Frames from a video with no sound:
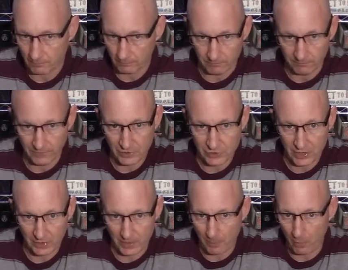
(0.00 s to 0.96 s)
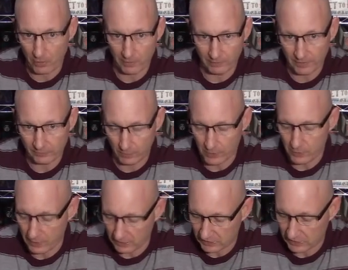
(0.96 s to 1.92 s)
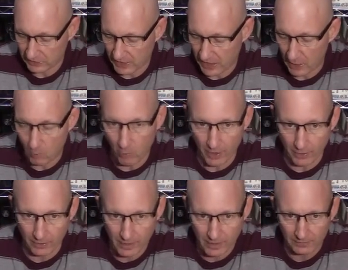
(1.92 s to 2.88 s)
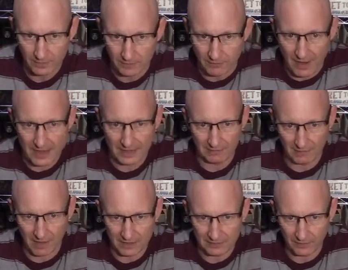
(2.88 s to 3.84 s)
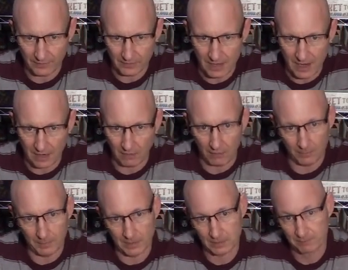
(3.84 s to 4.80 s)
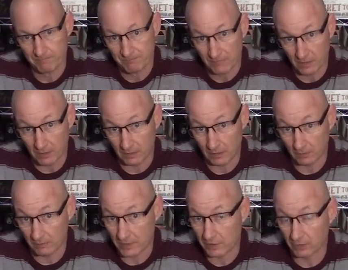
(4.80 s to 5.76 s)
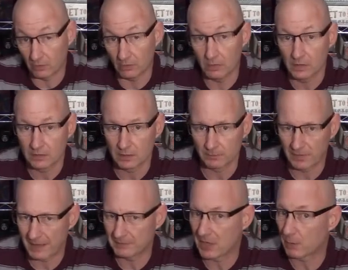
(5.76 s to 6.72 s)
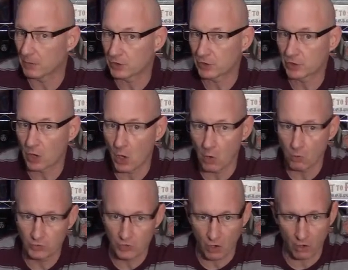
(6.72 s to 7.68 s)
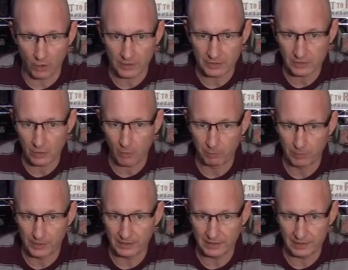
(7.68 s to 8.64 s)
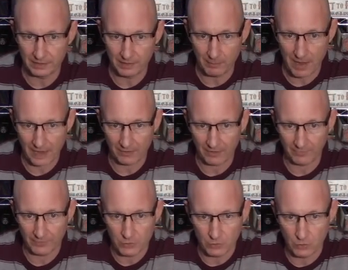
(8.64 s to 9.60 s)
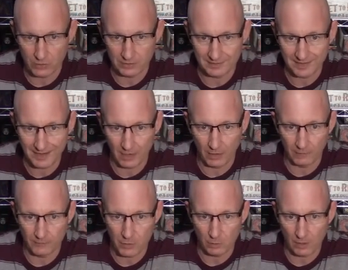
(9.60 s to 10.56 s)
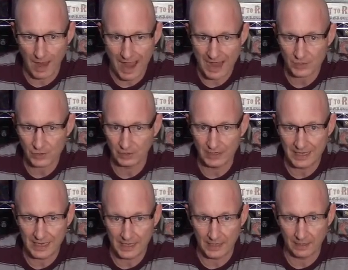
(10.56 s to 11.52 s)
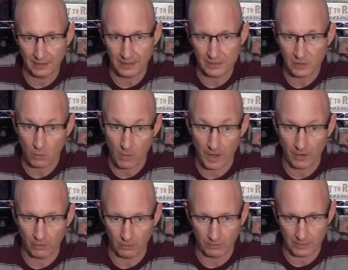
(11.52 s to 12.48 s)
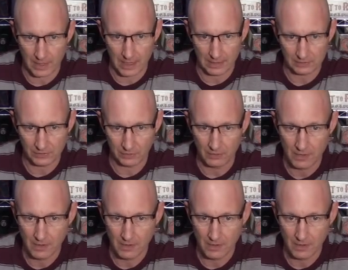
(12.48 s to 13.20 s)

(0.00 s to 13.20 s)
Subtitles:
visionary part of this, where you can see where the dividing lines on the tile are, because in the original sometimes they were so dark and so blended into the background that you couldn't tell if you were actually in a square or not. So